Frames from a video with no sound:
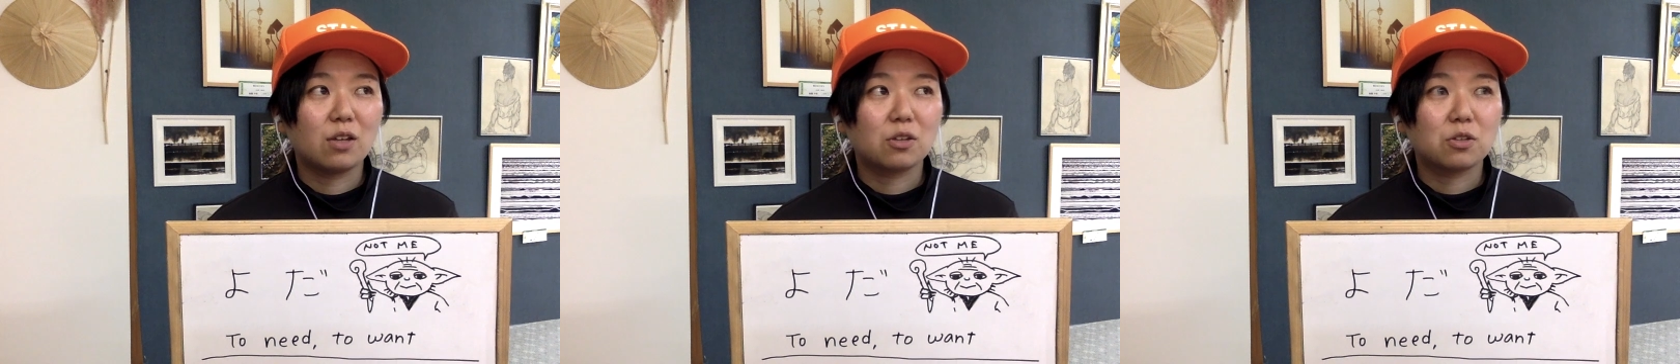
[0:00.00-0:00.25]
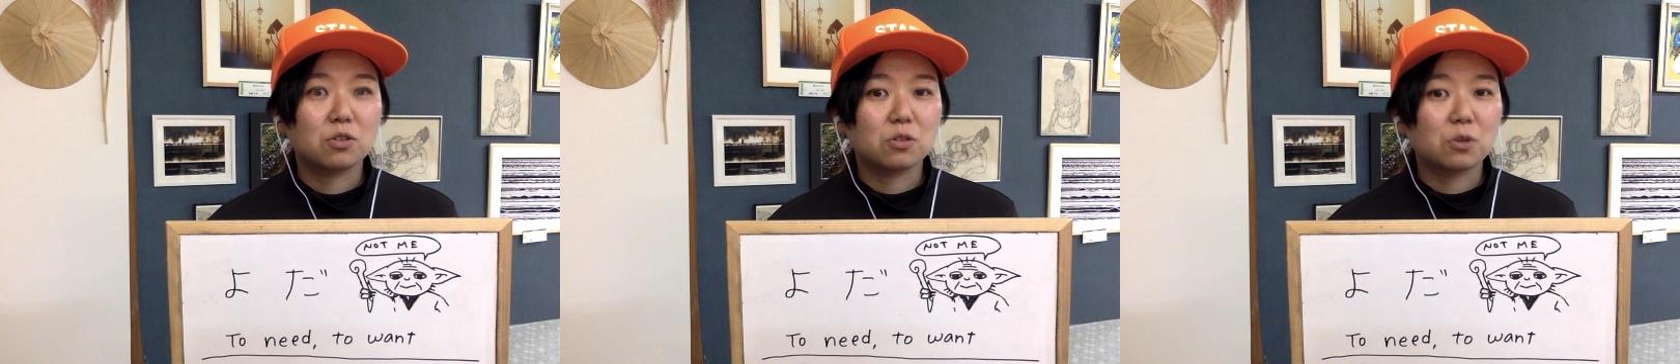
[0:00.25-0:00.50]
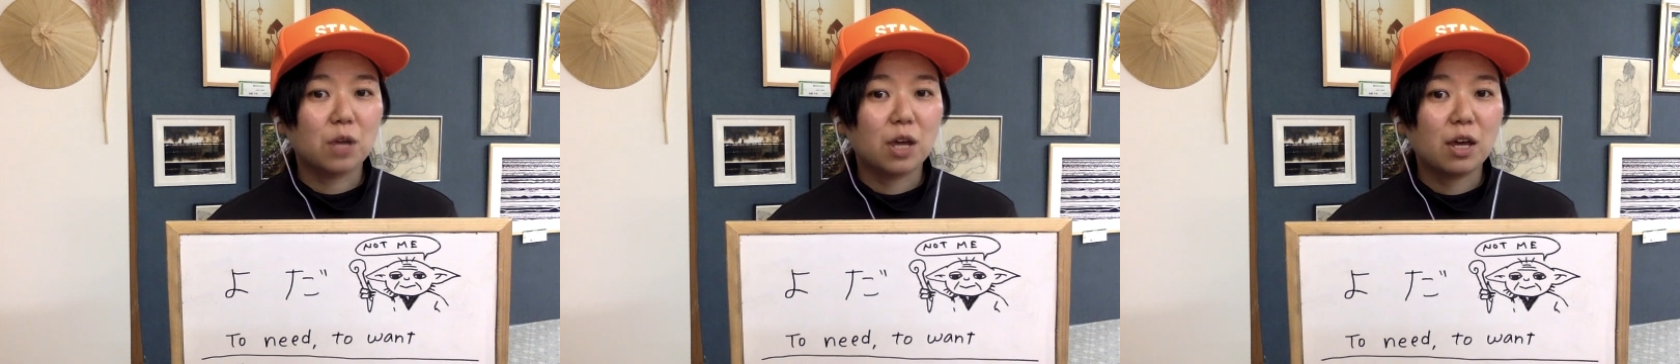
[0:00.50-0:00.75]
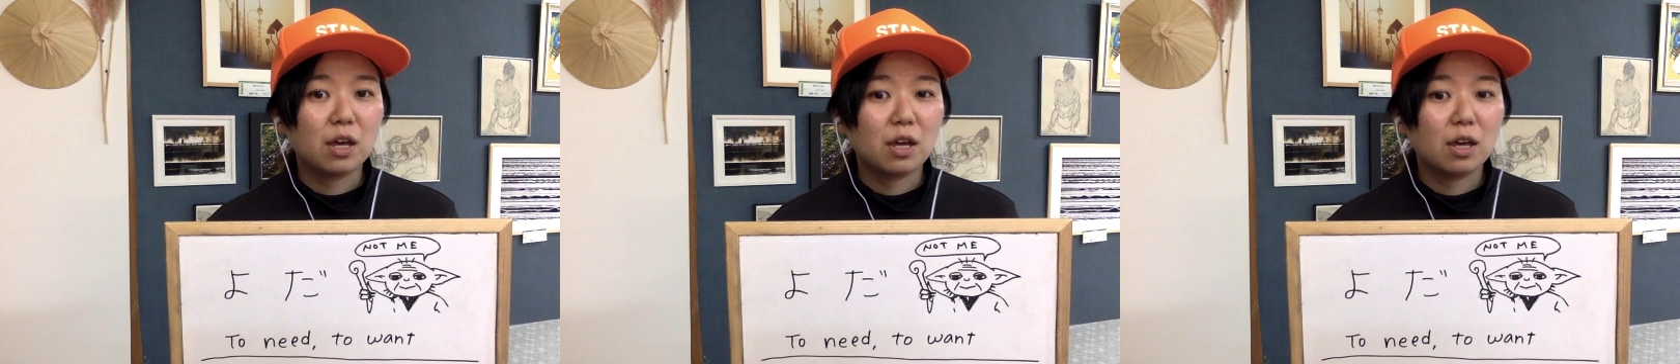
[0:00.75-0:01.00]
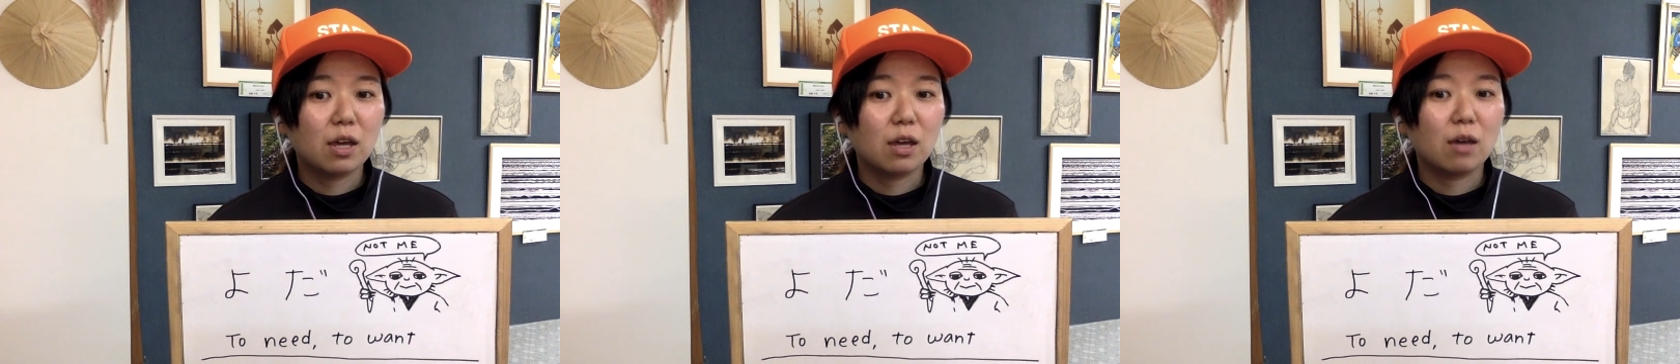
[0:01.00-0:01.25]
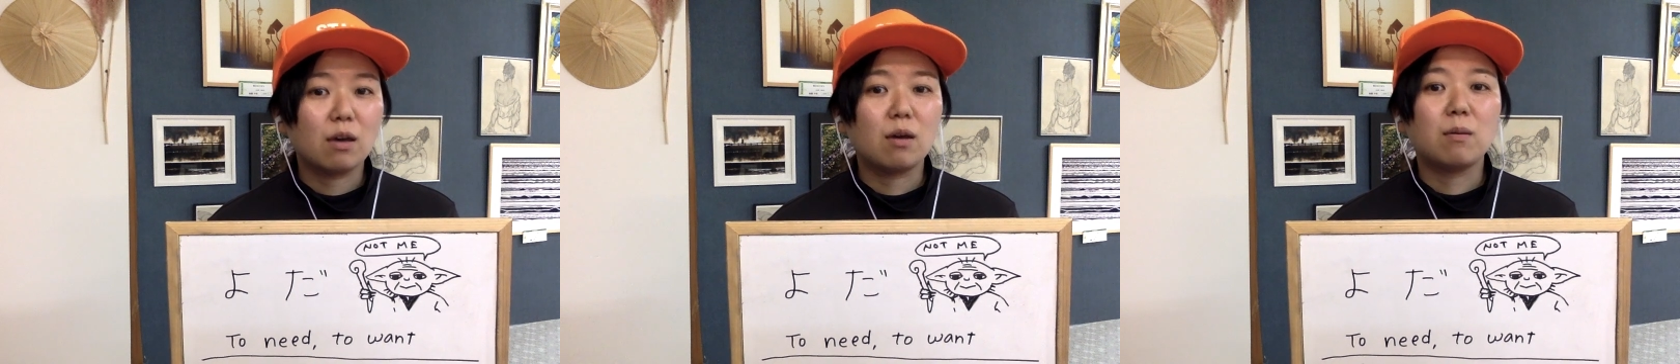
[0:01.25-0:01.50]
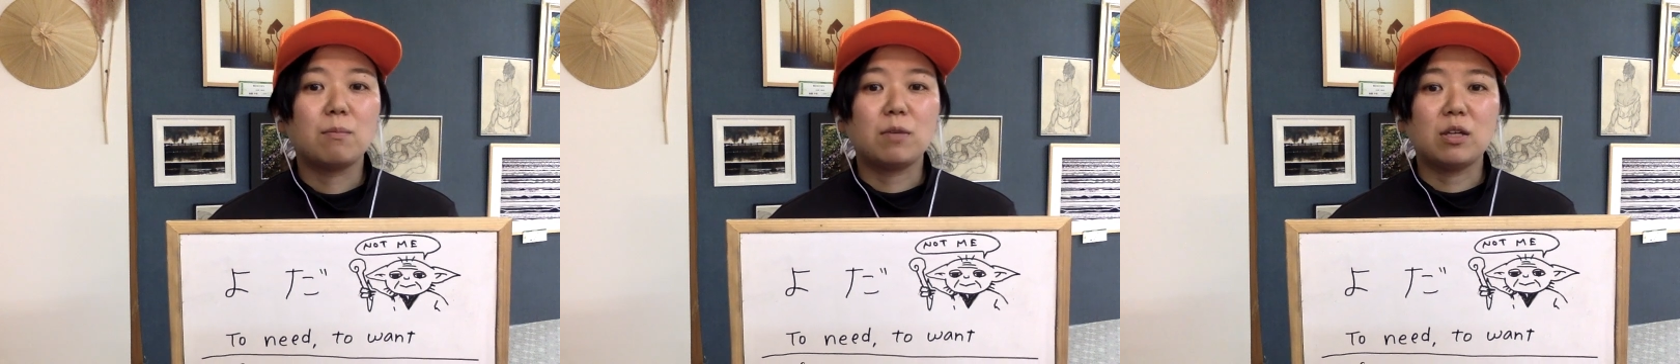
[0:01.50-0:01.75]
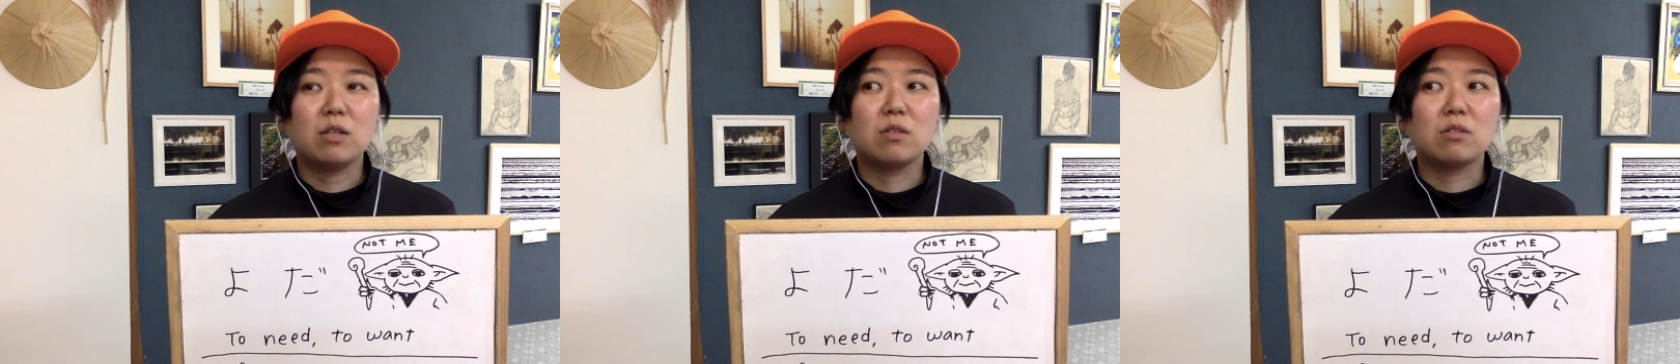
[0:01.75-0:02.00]
Sore
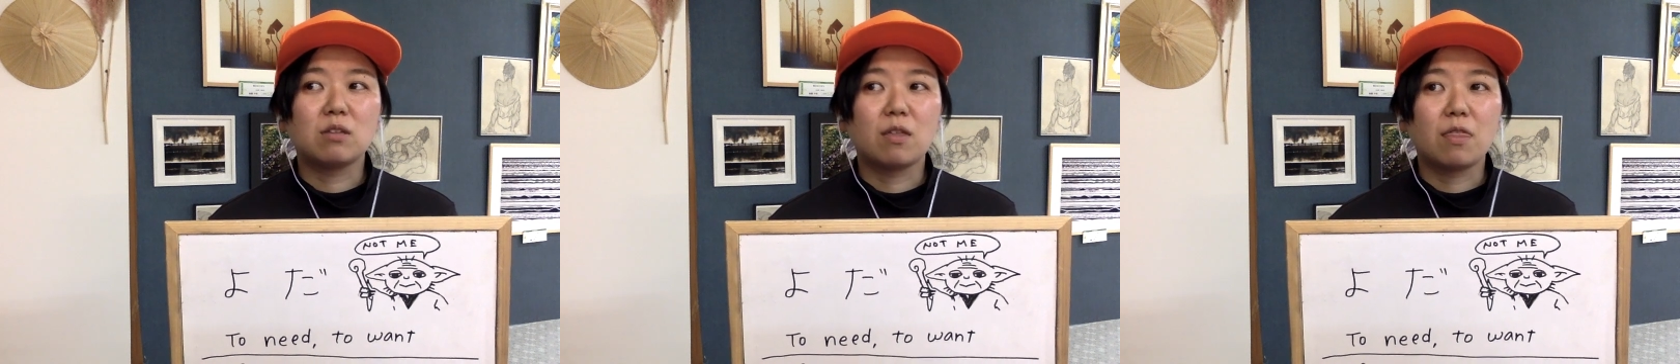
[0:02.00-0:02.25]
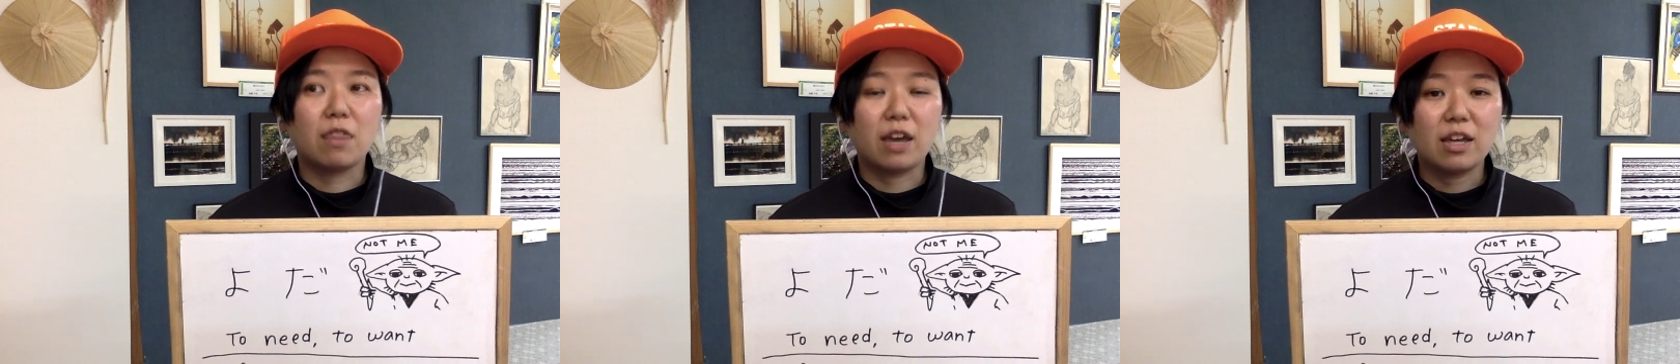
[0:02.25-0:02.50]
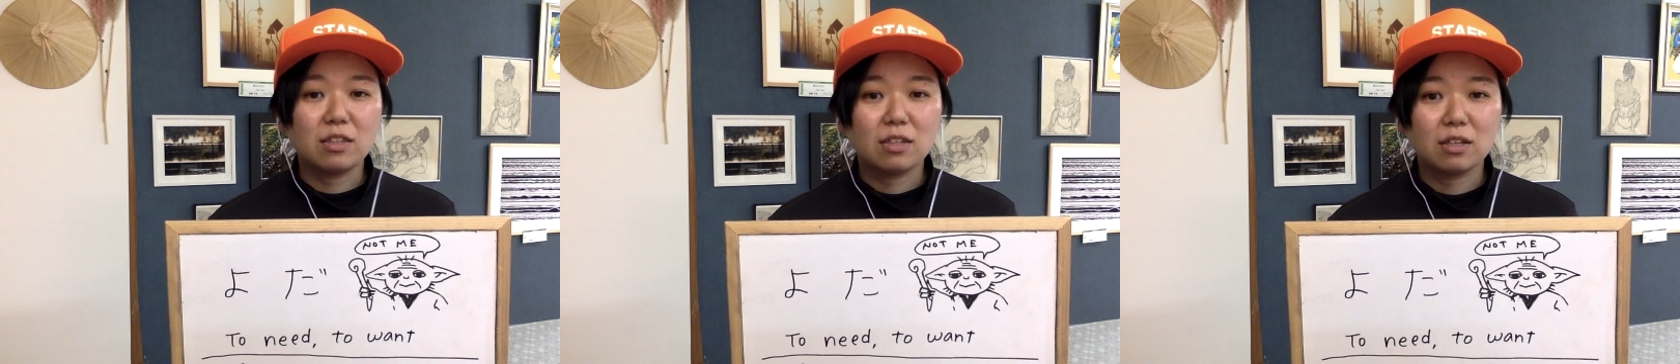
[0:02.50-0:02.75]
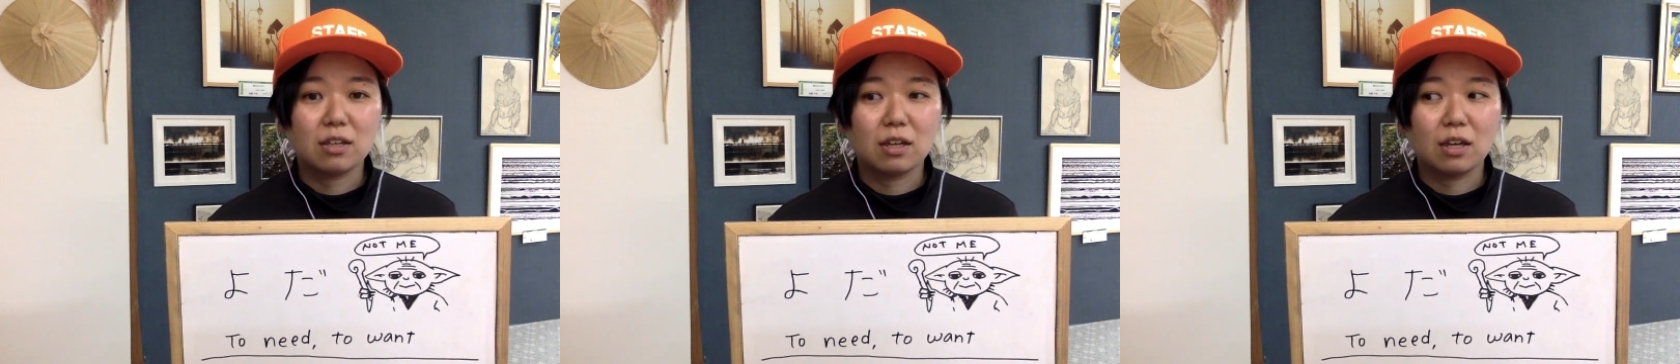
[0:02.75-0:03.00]
means that